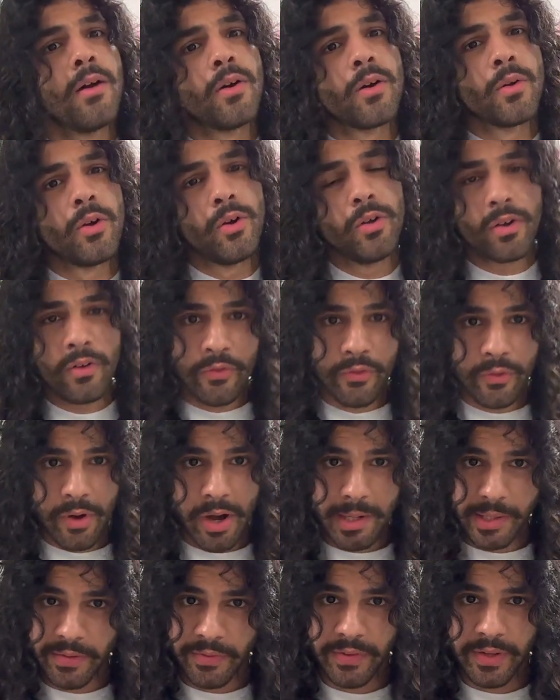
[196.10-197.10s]
look through
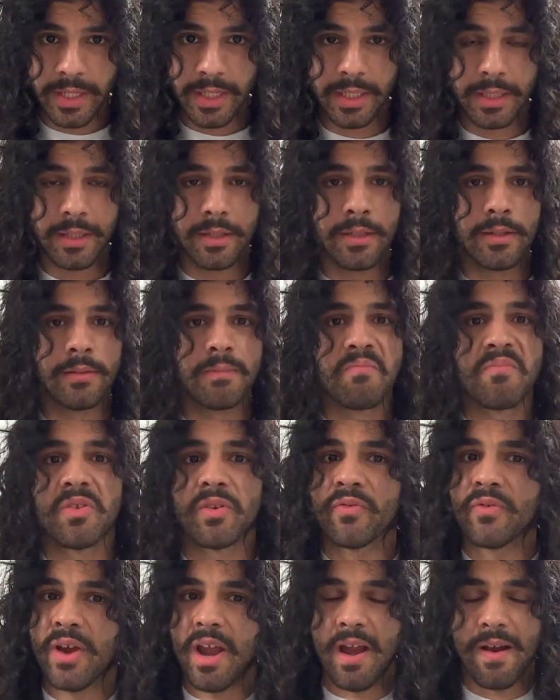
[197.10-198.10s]
everything,
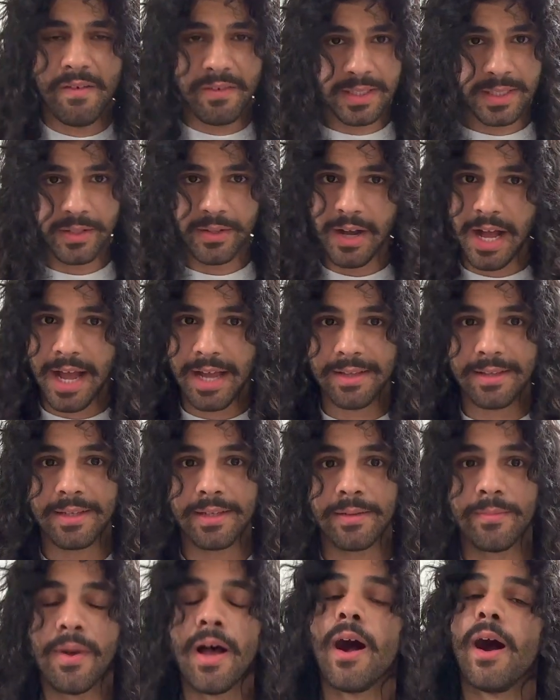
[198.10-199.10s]
look through every single
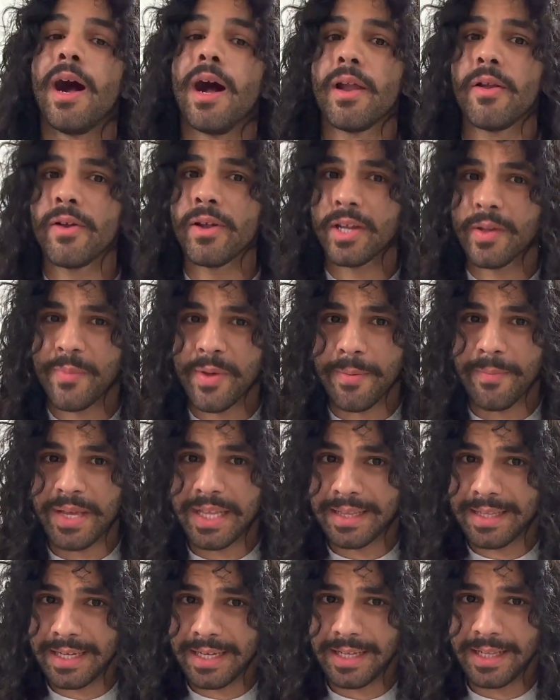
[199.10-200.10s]
item. I know it can be a
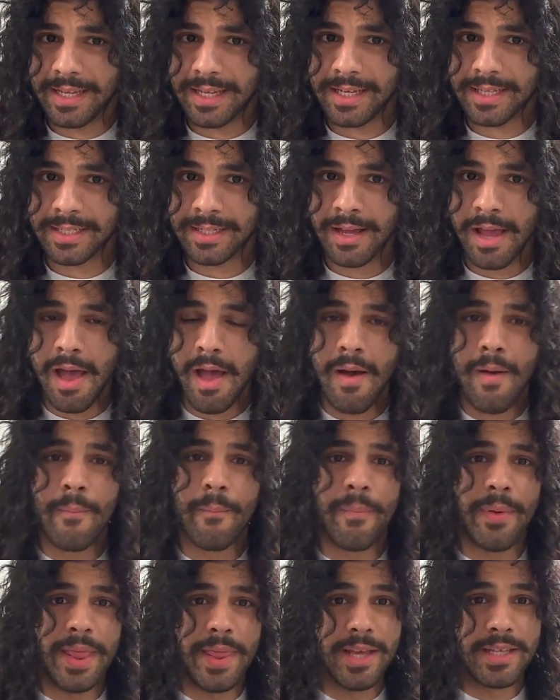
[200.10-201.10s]
bit tedious,
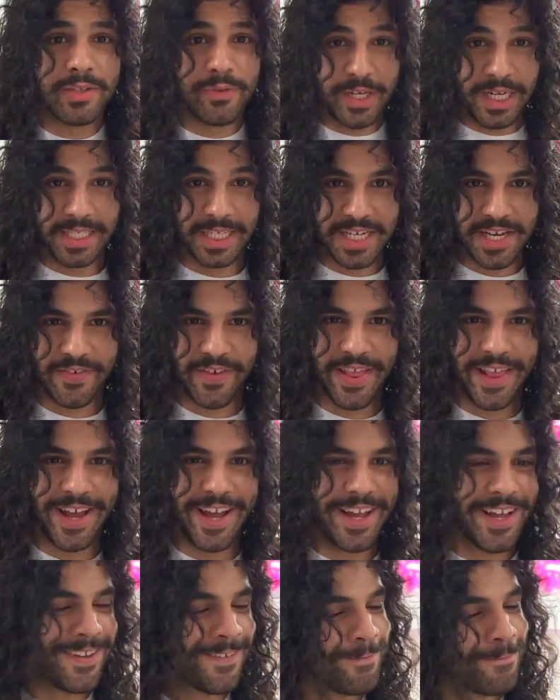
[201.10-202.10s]
but there's reasons for
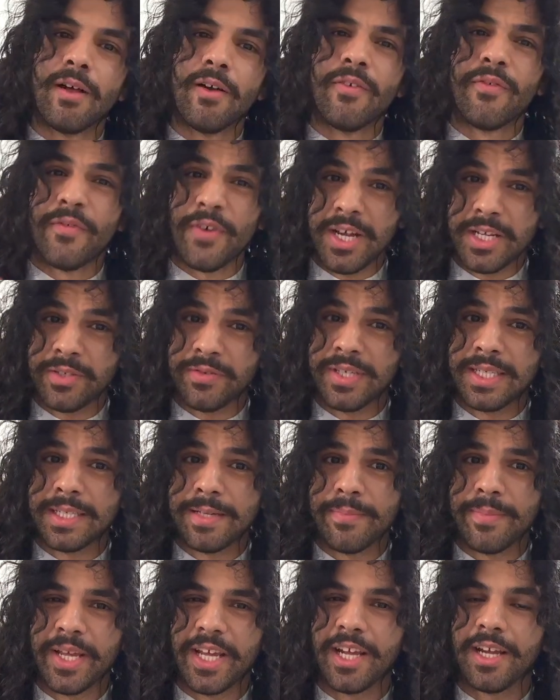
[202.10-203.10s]
that. First
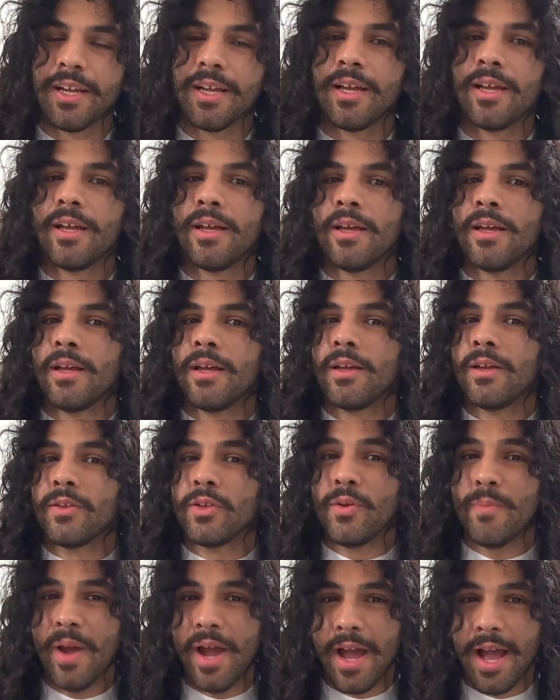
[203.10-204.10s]
reason being,
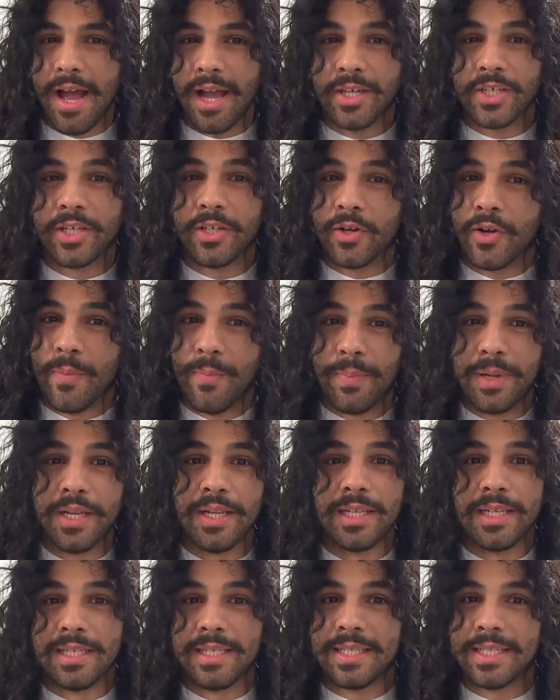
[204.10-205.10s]
you might actually
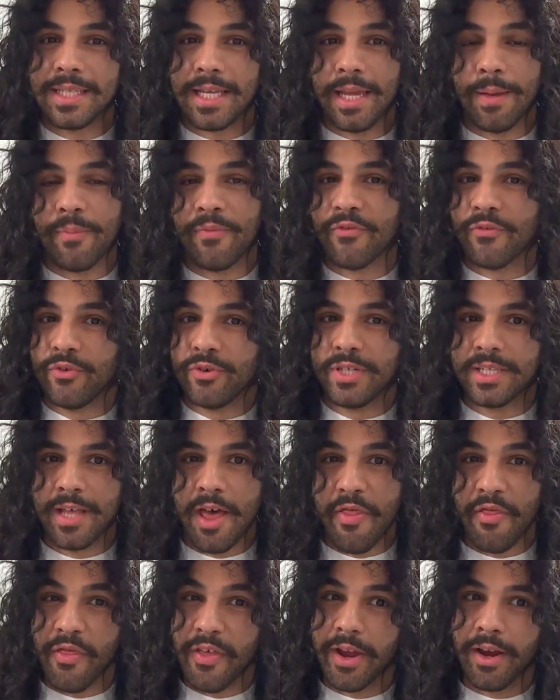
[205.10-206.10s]
completely skip through
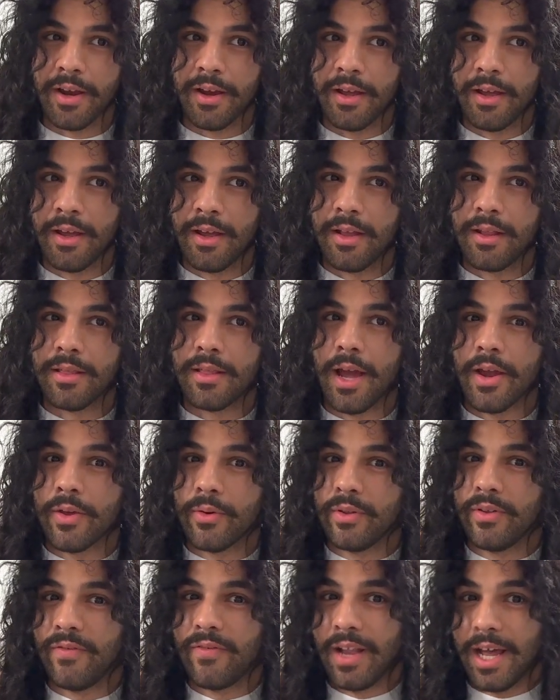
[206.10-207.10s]
something that you
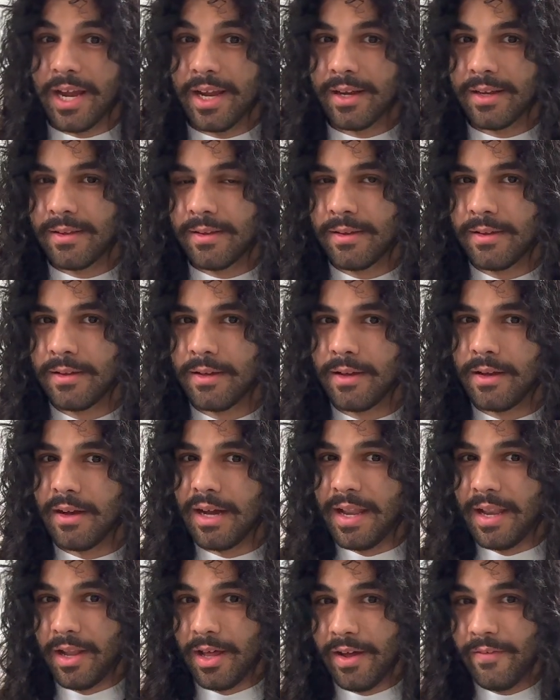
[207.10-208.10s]
would have liked
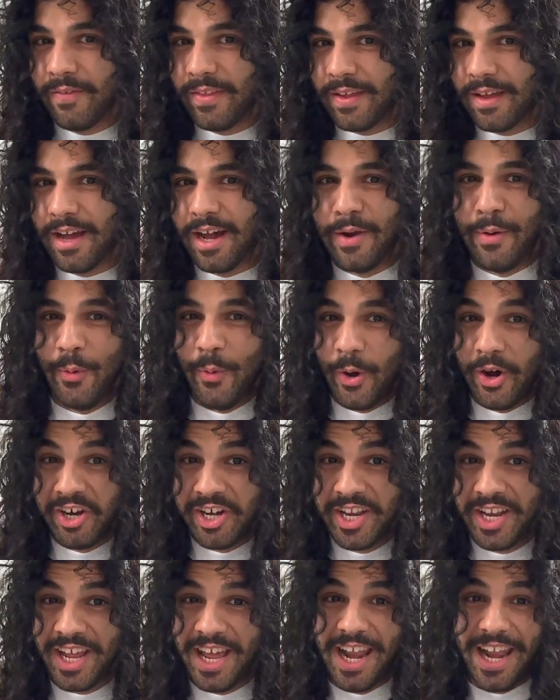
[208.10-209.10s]
and loved and
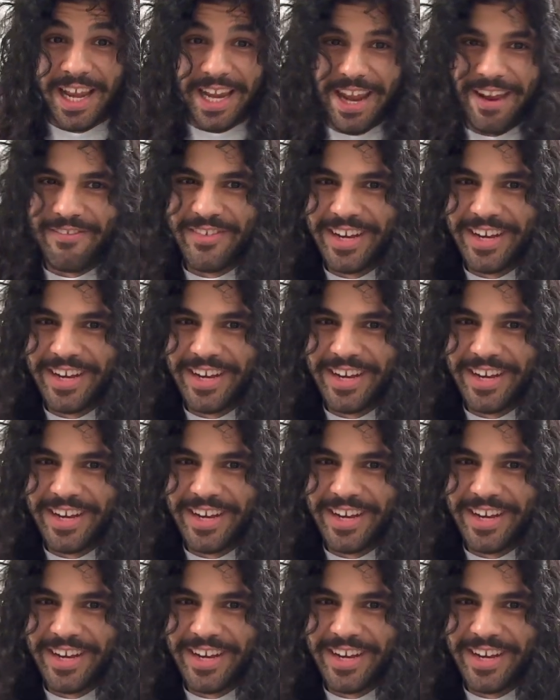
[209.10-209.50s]
worn like every